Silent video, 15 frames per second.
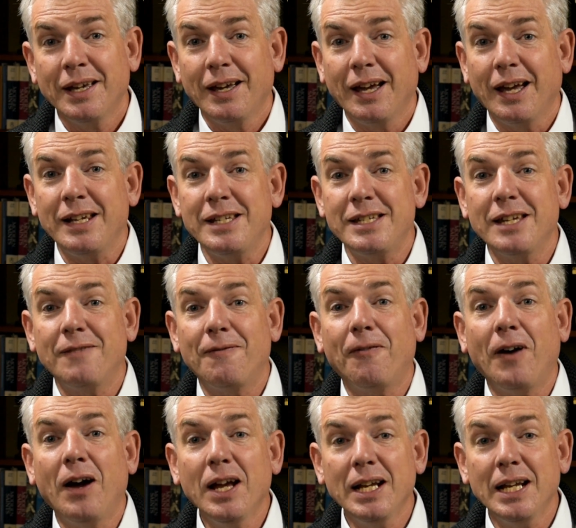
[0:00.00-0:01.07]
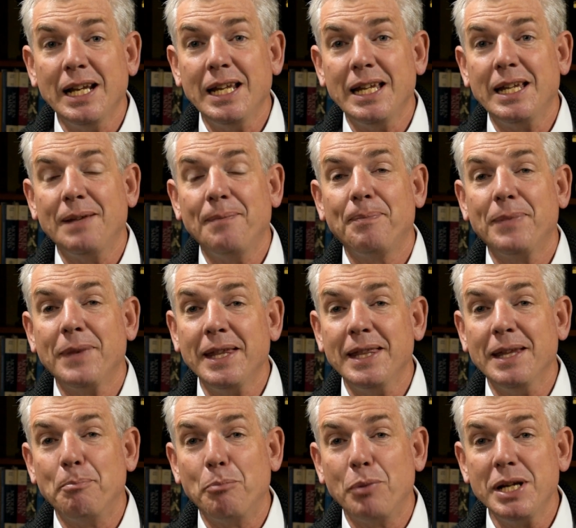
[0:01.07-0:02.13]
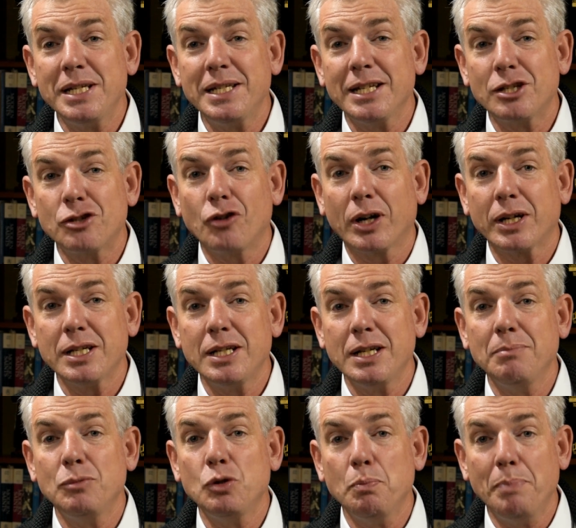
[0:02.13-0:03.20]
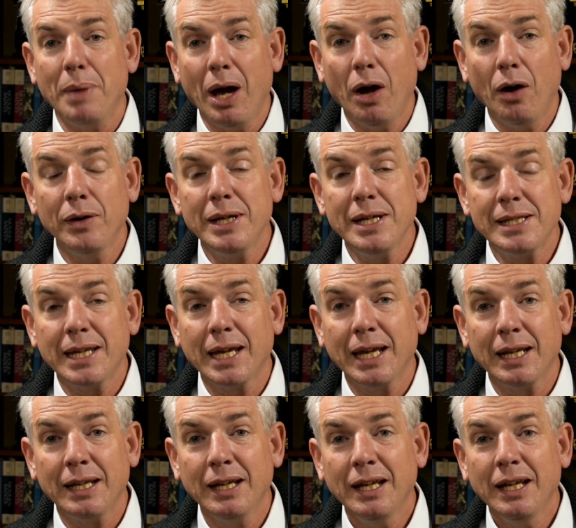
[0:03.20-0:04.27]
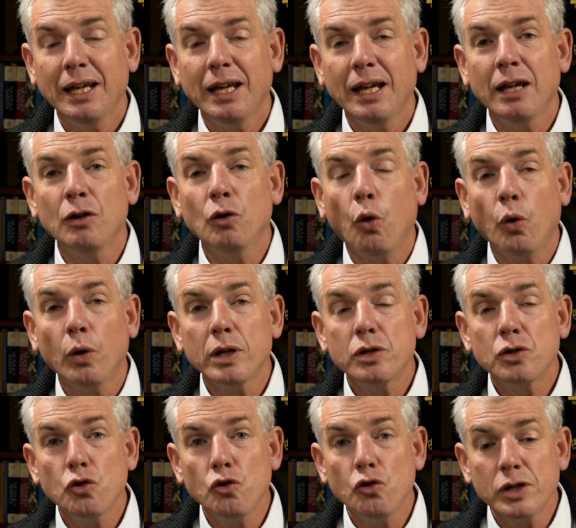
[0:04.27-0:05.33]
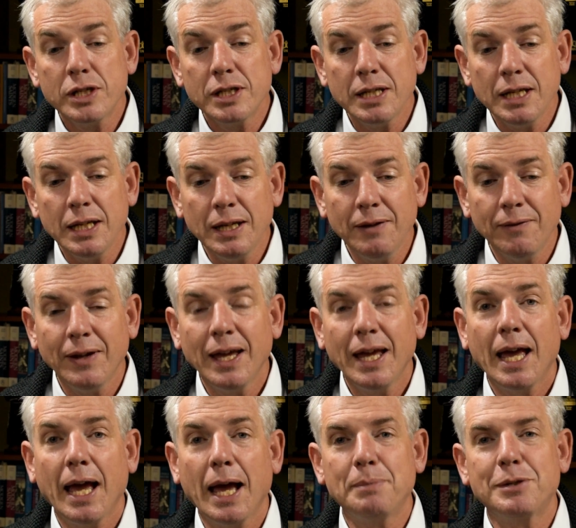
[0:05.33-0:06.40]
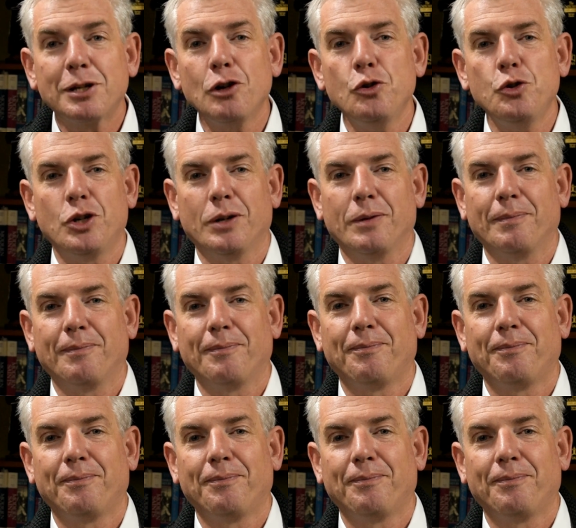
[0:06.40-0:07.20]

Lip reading: And he said, finally, then the priest instructed him to bow his head in order to receive absolution.